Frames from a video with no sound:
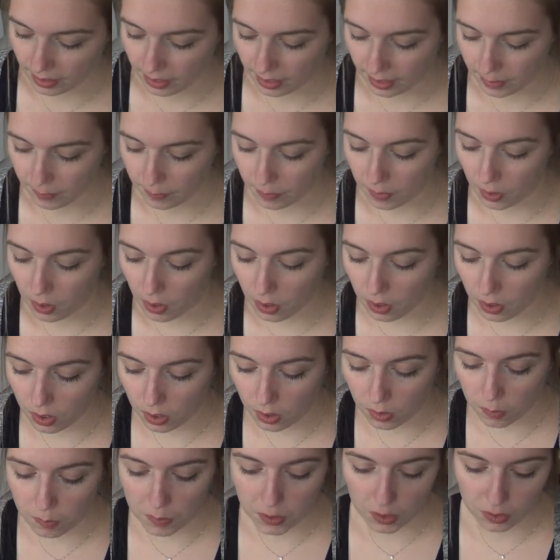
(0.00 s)
I'm
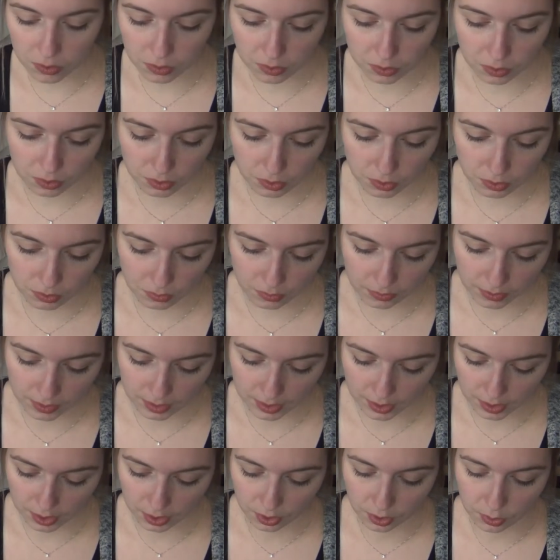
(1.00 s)
almost
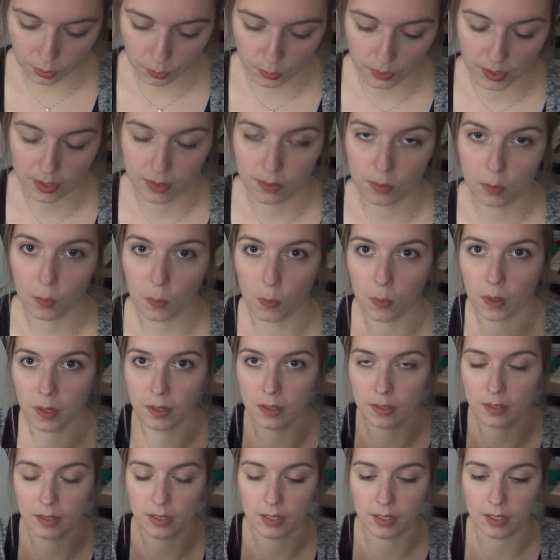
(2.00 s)
finished with
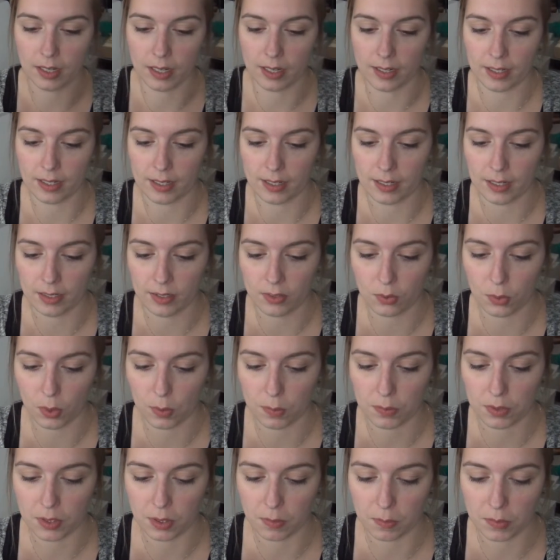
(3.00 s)
one. I
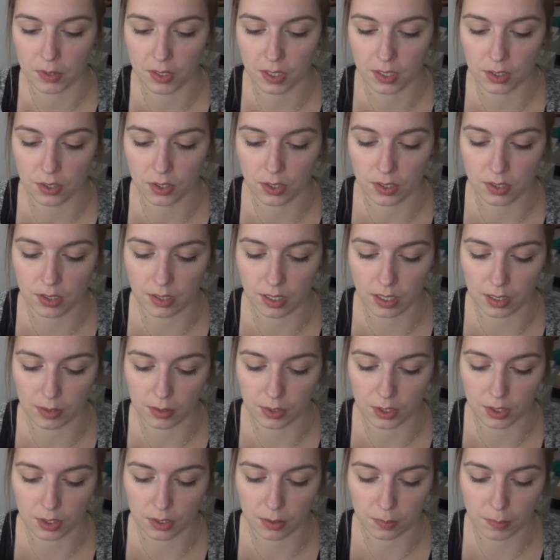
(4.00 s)
dropped some stitches, I
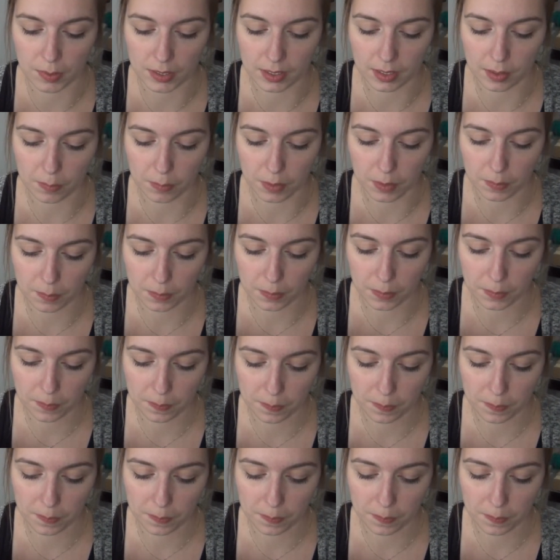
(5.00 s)
just picked them up.